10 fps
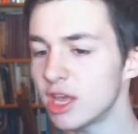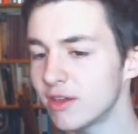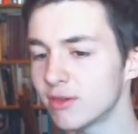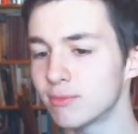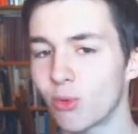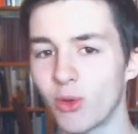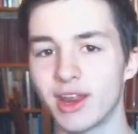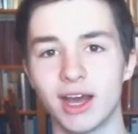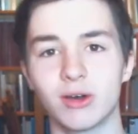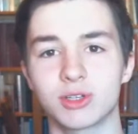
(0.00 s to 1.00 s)
even
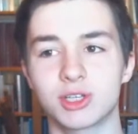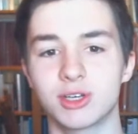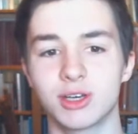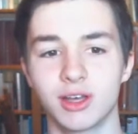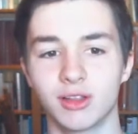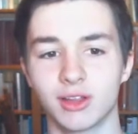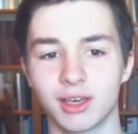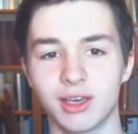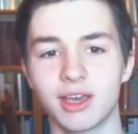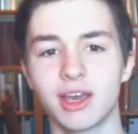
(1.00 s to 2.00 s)
point out
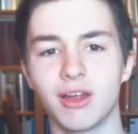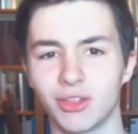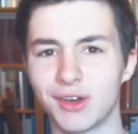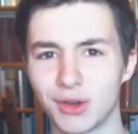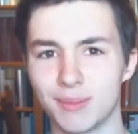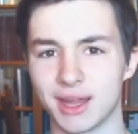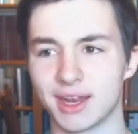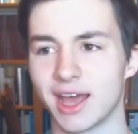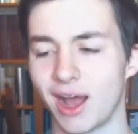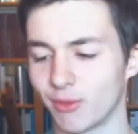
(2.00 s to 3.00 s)
like a little
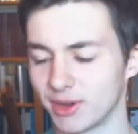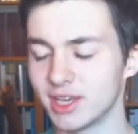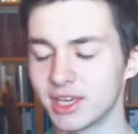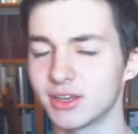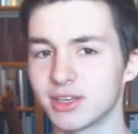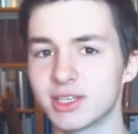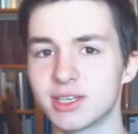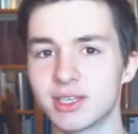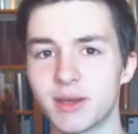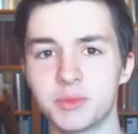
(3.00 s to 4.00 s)
bit how ridiculous
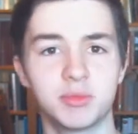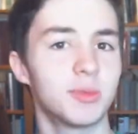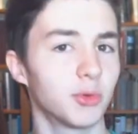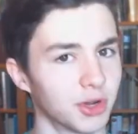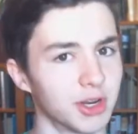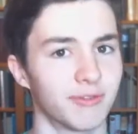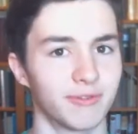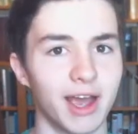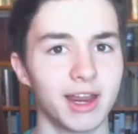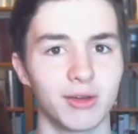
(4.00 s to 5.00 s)
it seems people are going to
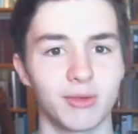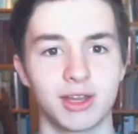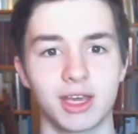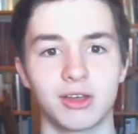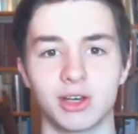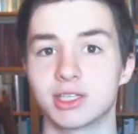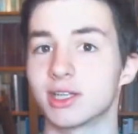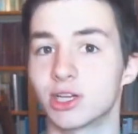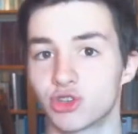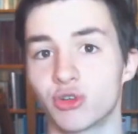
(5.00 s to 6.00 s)
find it ridiculous
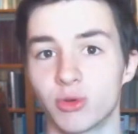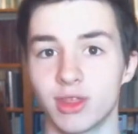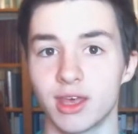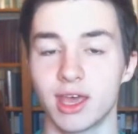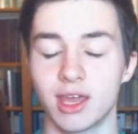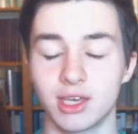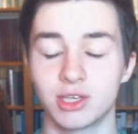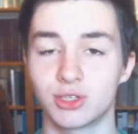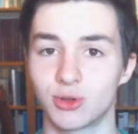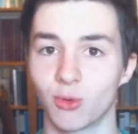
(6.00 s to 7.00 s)
and that's true with
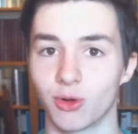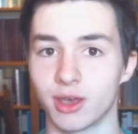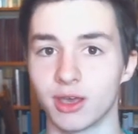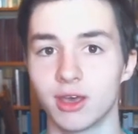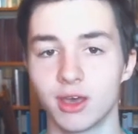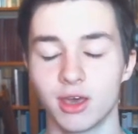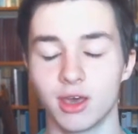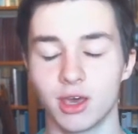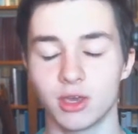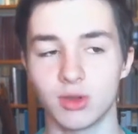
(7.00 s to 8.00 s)
any story
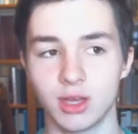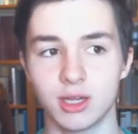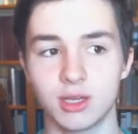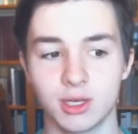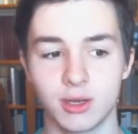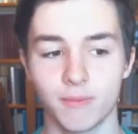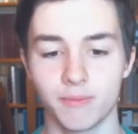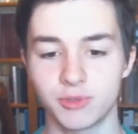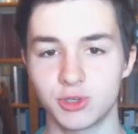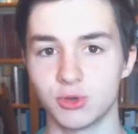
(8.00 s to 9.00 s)
you need
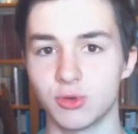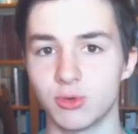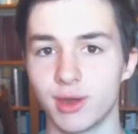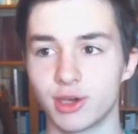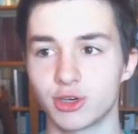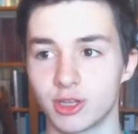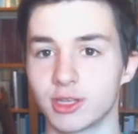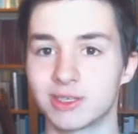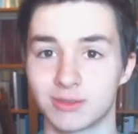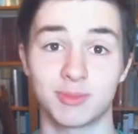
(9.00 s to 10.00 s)
to make sure
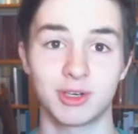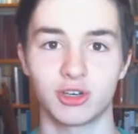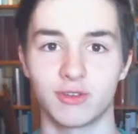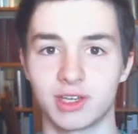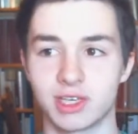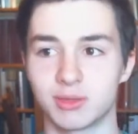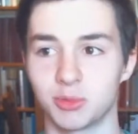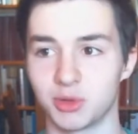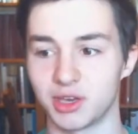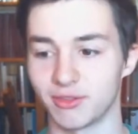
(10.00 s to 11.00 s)
that the suspension of
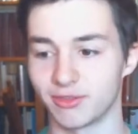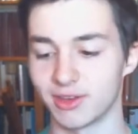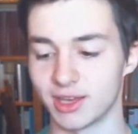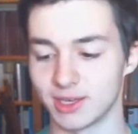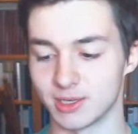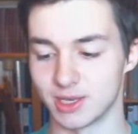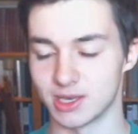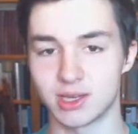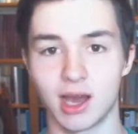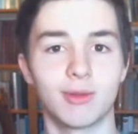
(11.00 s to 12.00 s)
disbelief is
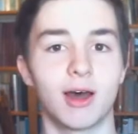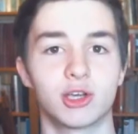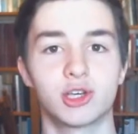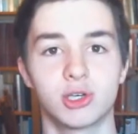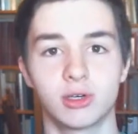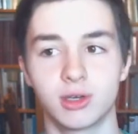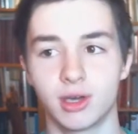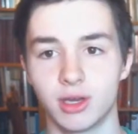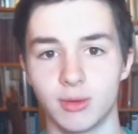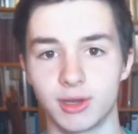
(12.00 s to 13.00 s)
is top notch.
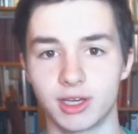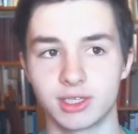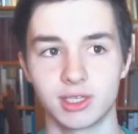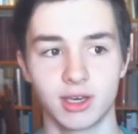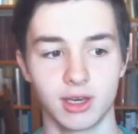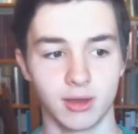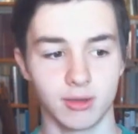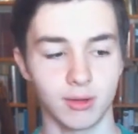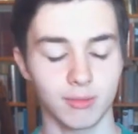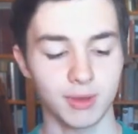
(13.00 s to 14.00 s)
You know, because
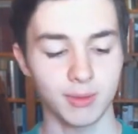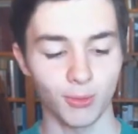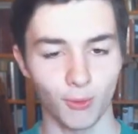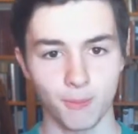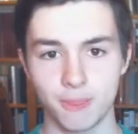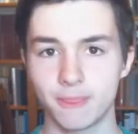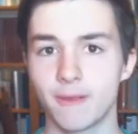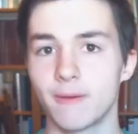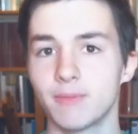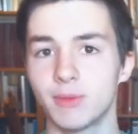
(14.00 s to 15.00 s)
you know people
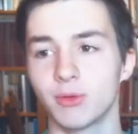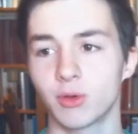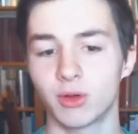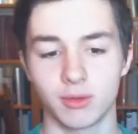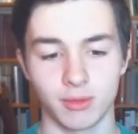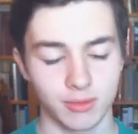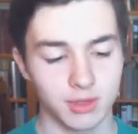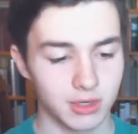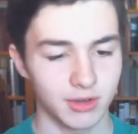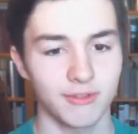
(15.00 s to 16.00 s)
people are going to
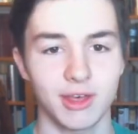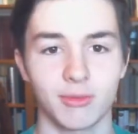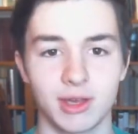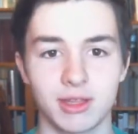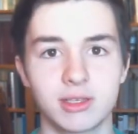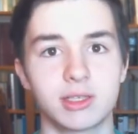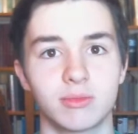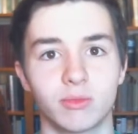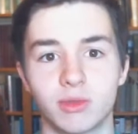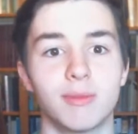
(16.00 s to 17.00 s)
you know if they read
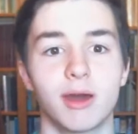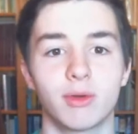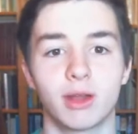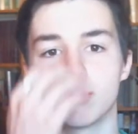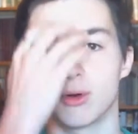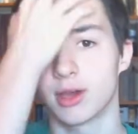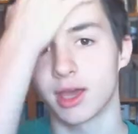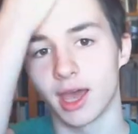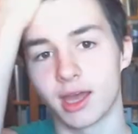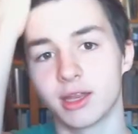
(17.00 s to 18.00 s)
they might read a
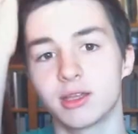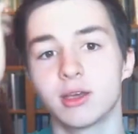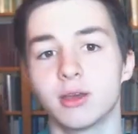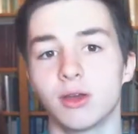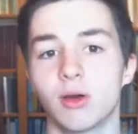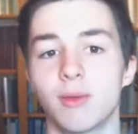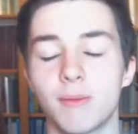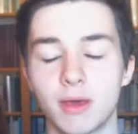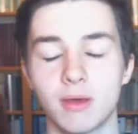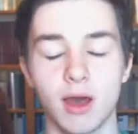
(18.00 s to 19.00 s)
book and you know it
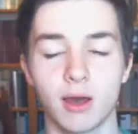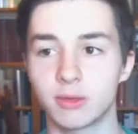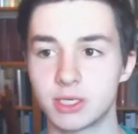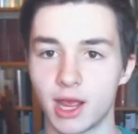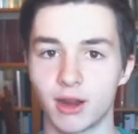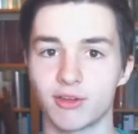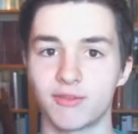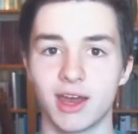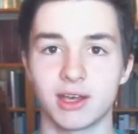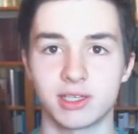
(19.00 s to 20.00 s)
might be a
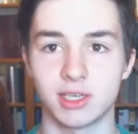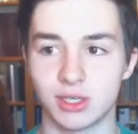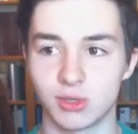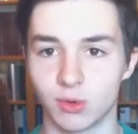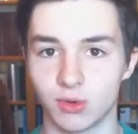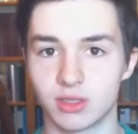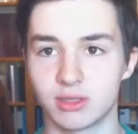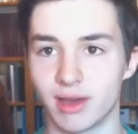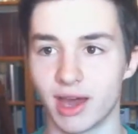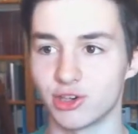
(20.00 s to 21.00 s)
standard fantasy
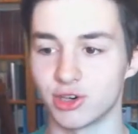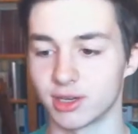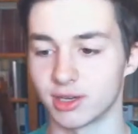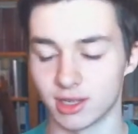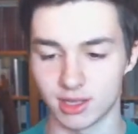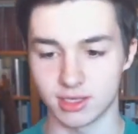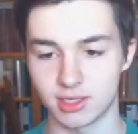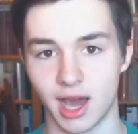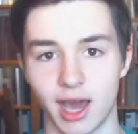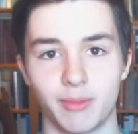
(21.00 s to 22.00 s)
swords magic in
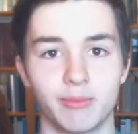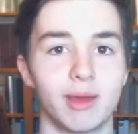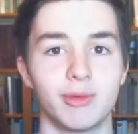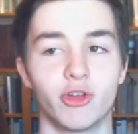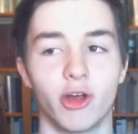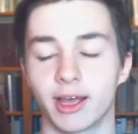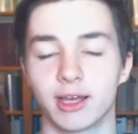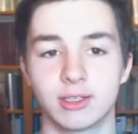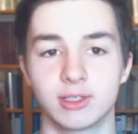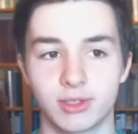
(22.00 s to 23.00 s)
this time maybe
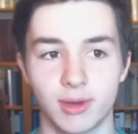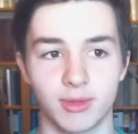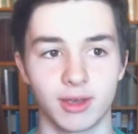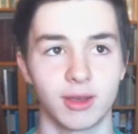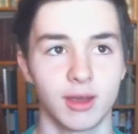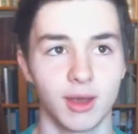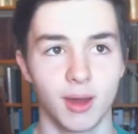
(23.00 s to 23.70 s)
dragons or something,